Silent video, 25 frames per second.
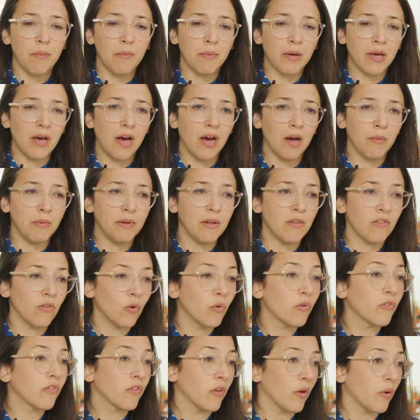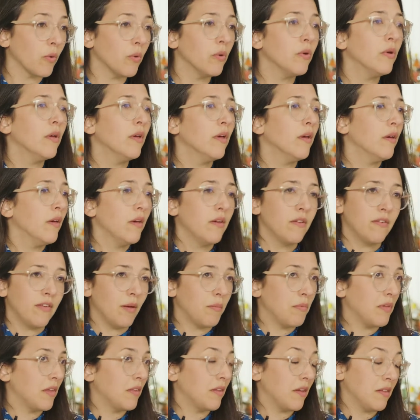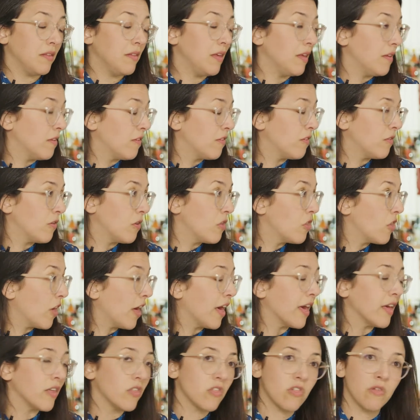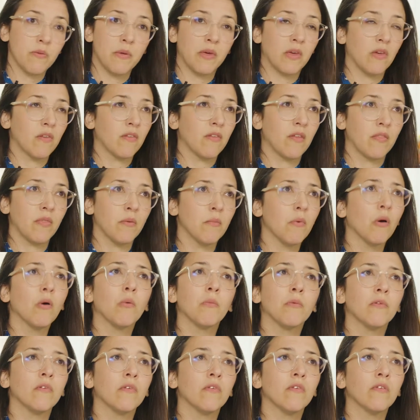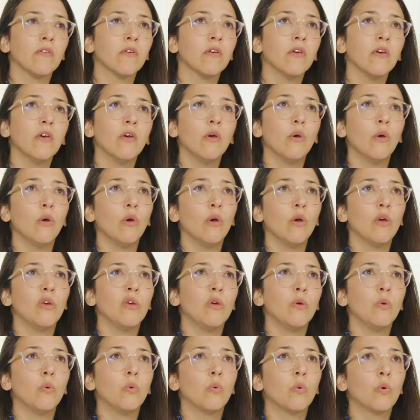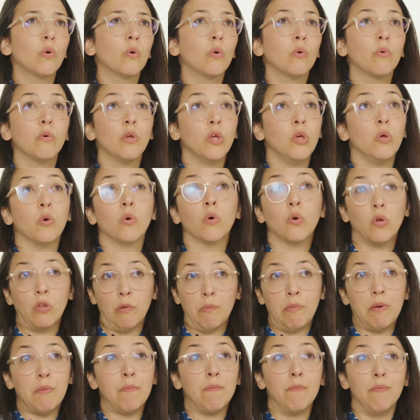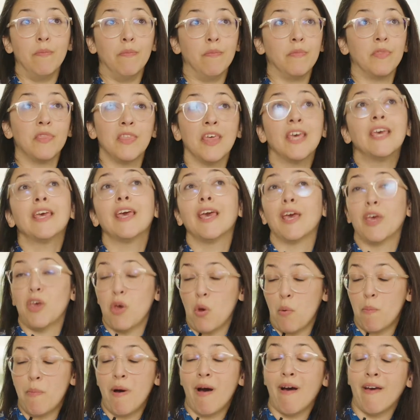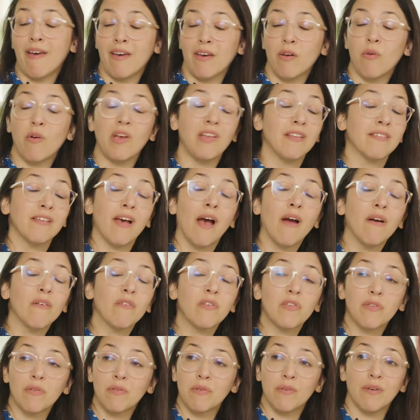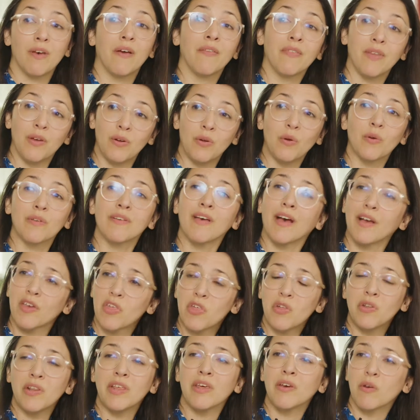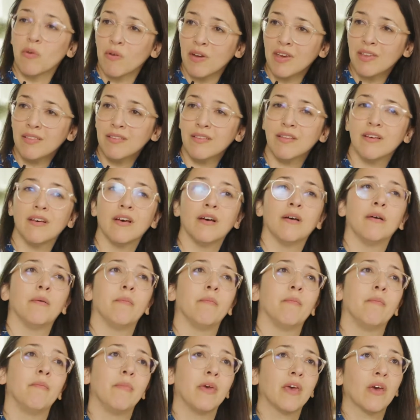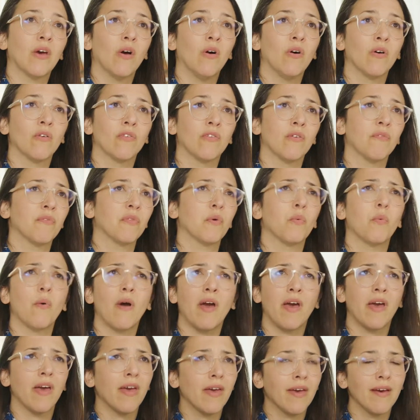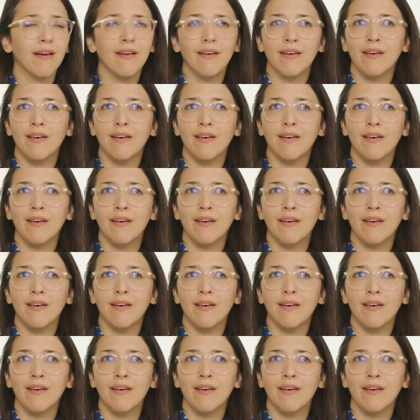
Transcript: carbon, is also something that needs to change, because at the moment you could be thinking you're buying green tariffs and they're not actually green because of the way